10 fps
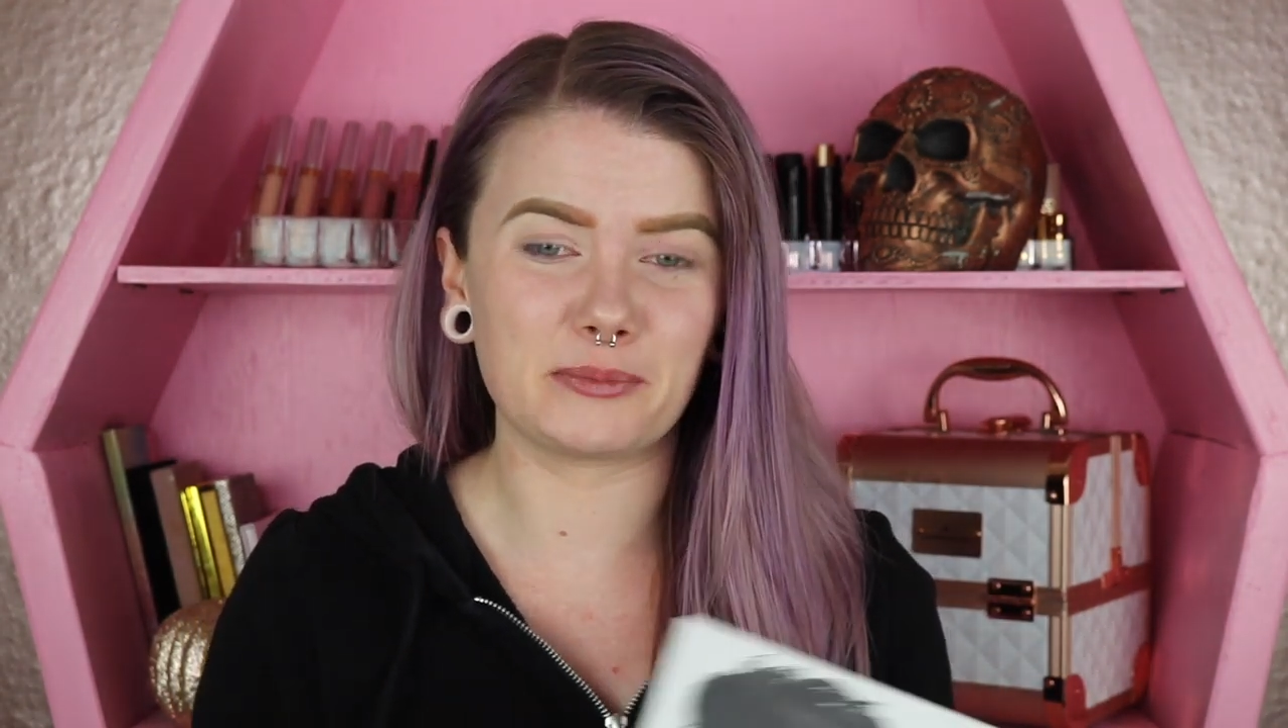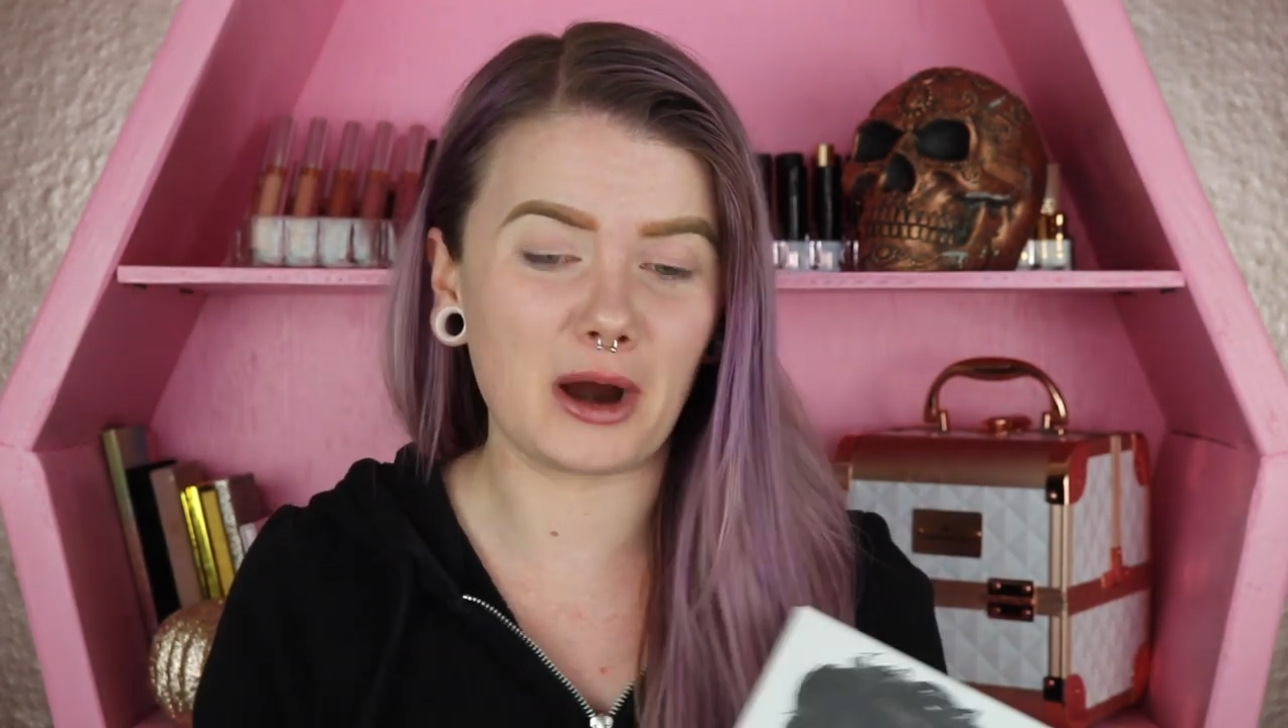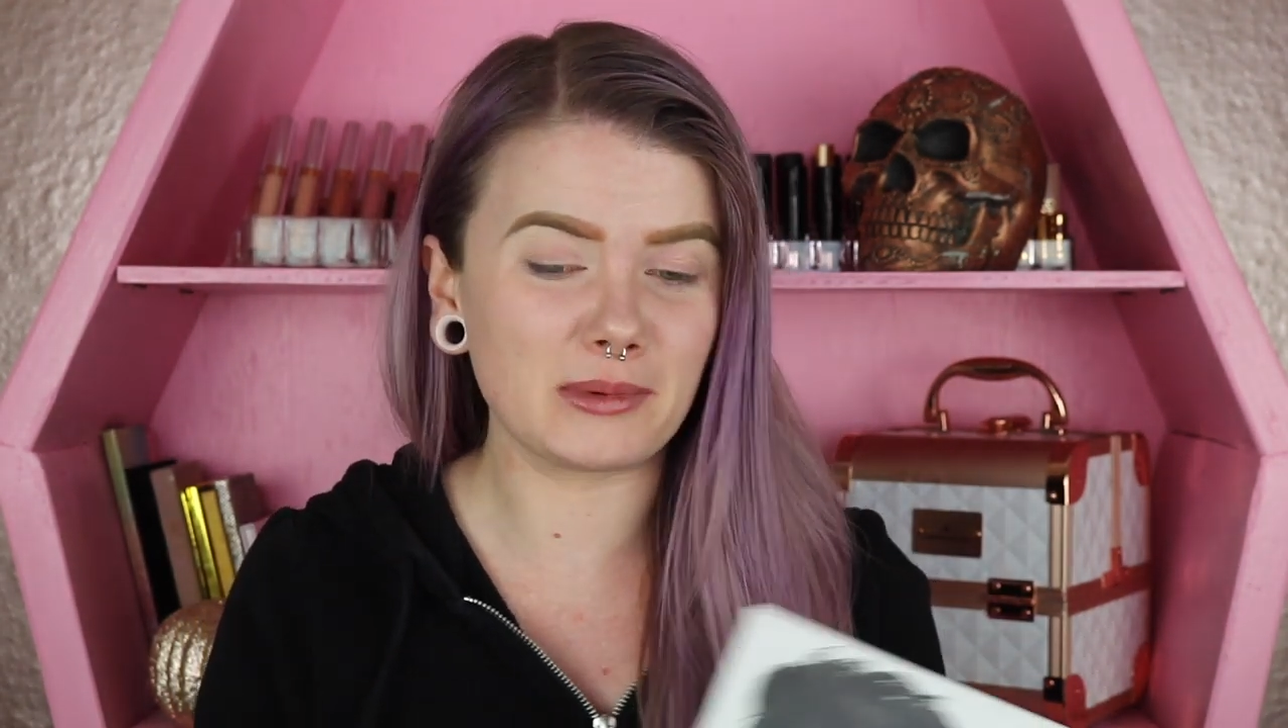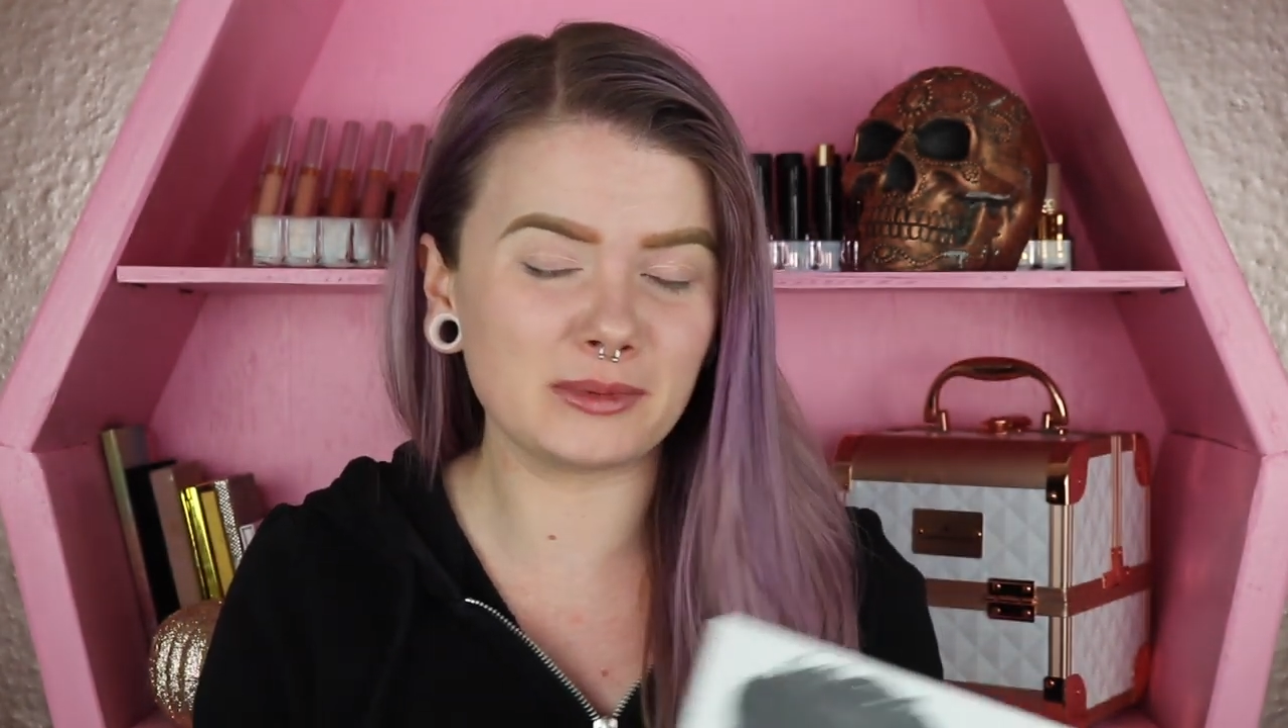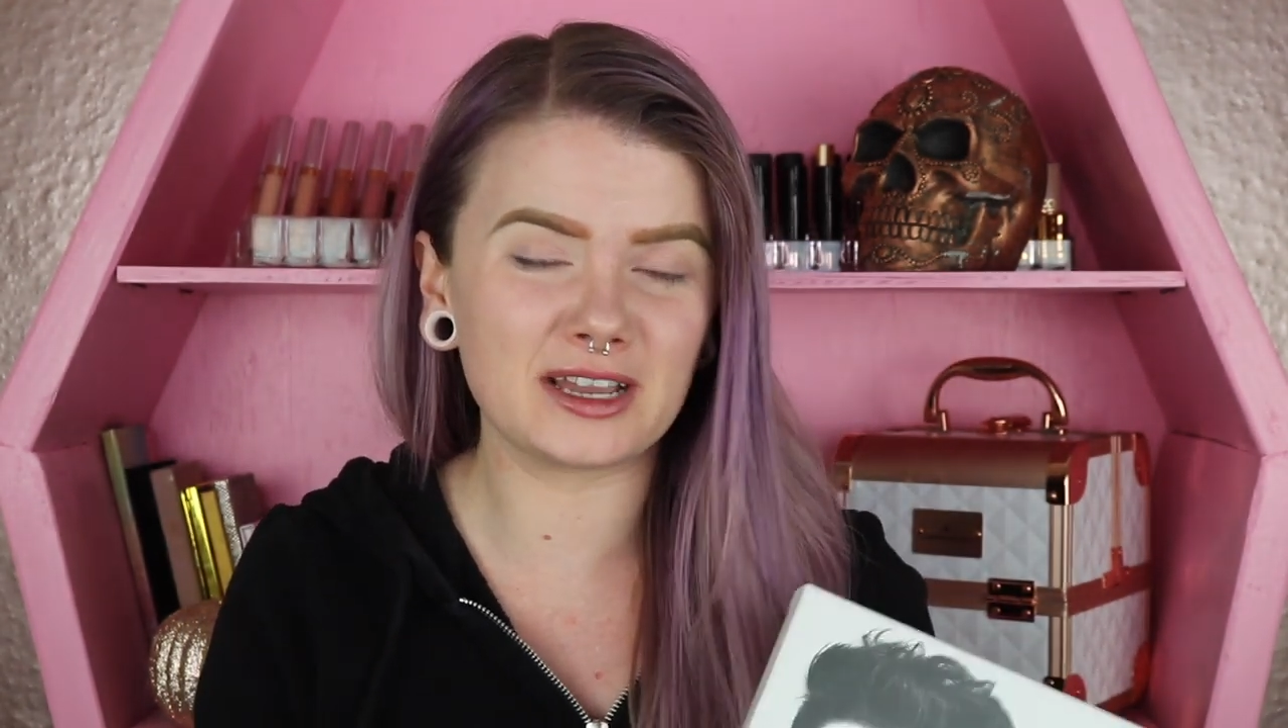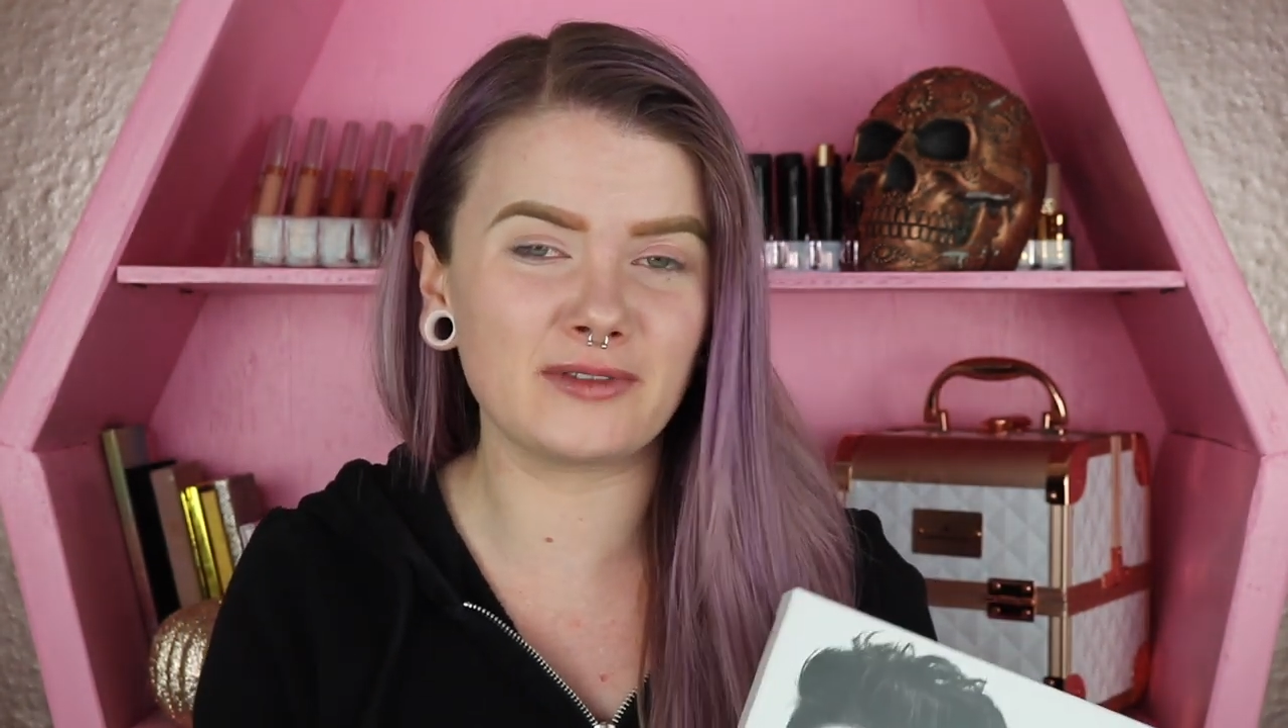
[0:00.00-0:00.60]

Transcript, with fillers: probably